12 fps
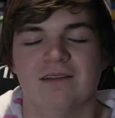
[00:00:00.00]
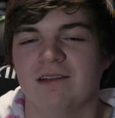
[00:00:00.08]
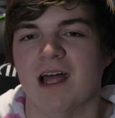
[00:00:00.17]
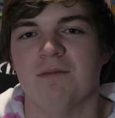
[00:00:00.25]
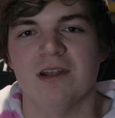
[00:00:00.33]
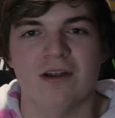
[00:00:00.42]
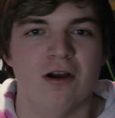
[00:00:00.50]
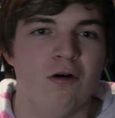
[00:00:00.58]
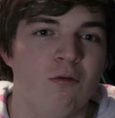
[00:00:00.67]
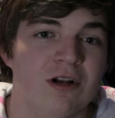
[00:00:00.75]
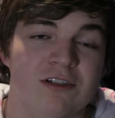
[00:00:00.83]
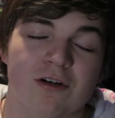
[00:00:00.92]
let me know
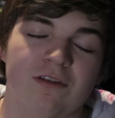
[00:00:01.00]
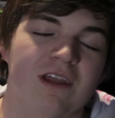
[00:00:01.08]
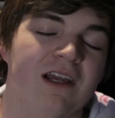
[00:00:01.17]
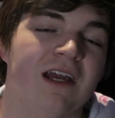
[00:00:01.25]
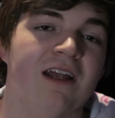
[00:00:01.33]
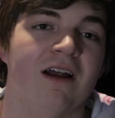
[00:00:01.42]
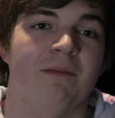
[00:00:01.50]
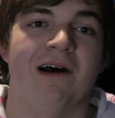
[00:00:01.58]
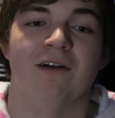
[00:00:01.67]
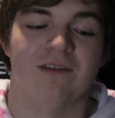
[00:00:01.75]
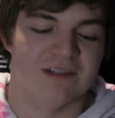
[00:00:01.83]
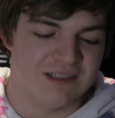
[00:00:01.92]
what you're thinking
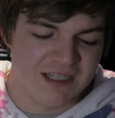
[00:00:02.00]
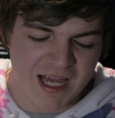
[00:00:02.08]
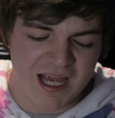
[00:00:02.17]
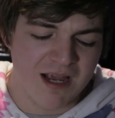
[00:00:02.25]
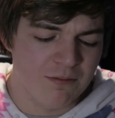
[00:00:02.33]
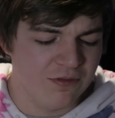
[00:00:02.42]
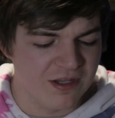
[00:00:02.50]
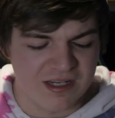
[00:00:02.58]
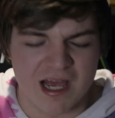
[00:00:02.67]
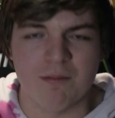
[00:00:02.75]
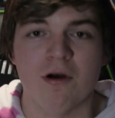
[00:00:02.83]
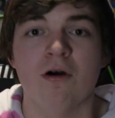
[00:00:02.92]
about this game, the
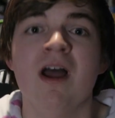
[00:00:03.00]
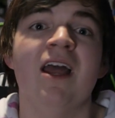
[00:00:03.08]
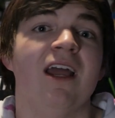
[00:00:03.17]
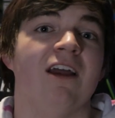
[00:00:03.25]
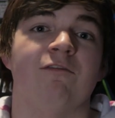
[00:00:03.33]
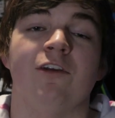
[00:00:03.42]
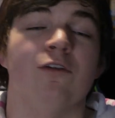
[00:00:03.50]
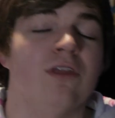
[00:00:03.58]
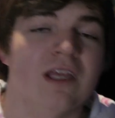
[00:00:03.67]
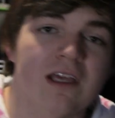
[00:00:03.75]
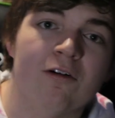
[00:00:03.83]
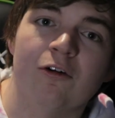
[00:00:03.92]
demo, if you
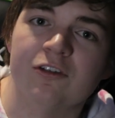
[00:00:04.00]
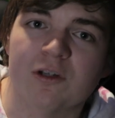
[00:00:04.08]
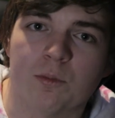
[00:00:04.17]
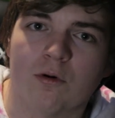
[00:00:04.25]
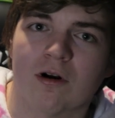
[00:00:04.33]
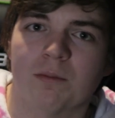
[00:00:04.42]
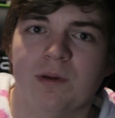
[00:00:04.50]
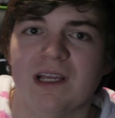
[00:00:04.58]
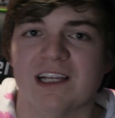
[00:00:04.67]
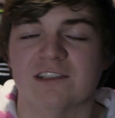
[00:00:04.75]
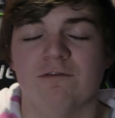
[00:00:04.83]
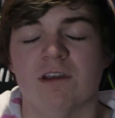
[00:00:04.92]
think it will support
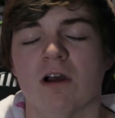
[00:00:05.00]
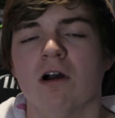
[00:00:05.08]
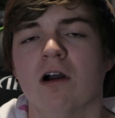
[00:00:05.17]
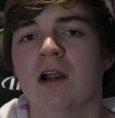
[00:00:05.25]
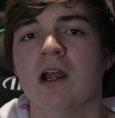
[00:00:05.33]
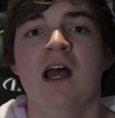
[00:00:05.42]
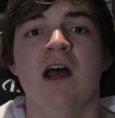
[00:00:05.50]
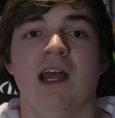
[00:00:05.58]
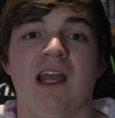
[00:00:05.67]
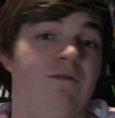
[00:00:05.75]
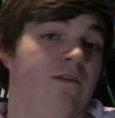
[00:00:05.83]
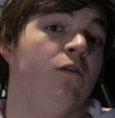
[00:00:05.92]
PSVR,
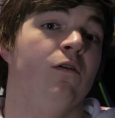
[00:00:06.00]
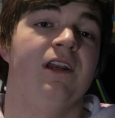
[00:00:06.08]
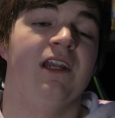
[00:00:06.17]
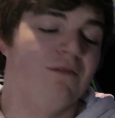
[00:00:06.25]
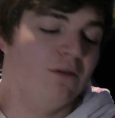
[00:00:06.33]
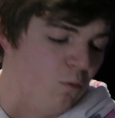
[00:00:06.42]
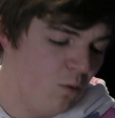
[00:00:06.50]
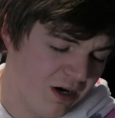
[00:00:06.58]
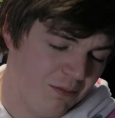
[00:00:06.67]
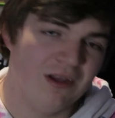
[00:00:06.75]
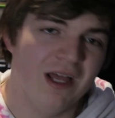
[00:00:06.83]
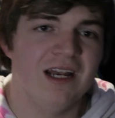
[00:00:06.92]
if you would even
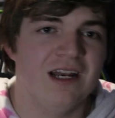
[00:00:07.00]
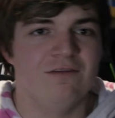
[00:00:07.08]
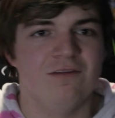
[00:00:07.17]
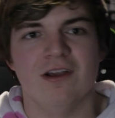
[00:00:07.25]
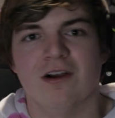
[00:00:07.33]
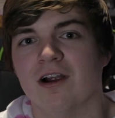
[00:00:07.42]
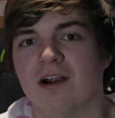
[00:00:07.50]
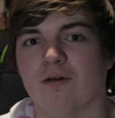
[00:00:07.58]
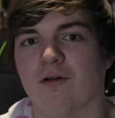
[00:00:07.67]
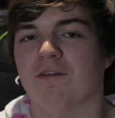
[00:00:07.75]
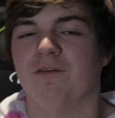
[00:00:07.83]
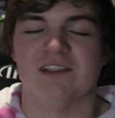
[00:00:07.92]
want to play it in VR,
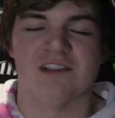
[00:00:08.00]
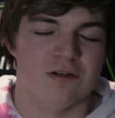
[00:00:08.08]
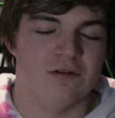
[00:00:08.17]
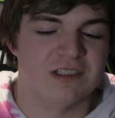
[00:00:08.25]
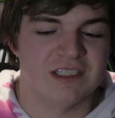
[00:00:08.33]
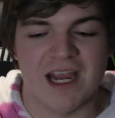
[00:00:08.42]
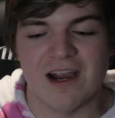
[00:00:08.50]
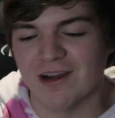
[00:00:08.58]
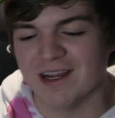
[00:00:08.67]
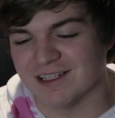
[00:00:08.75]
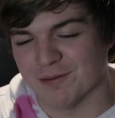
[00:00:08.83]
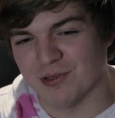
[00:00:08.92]
or if it's too
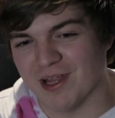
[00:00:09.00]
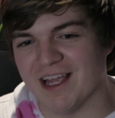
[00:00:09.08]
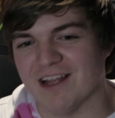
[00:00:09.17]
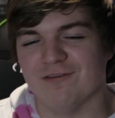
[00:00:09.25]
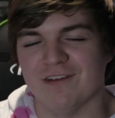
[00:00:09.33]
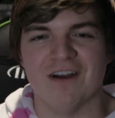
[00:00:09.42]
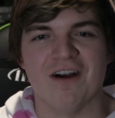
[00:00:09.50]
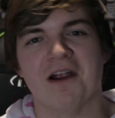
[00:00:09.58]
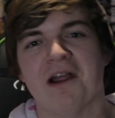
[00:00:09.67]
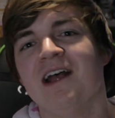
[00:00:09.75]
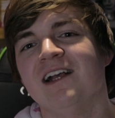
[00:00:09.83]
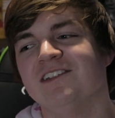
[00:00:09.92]
scary to play in VR.
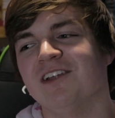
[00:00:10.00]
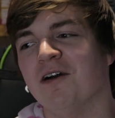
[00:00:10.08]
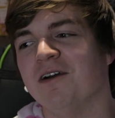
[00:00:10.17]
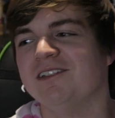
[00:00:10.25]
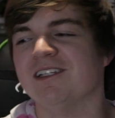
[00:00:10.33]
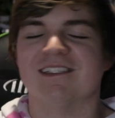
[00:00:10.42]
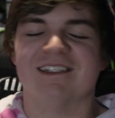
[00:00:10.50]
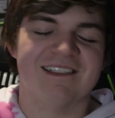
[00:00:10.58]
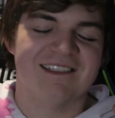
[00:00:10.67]
So just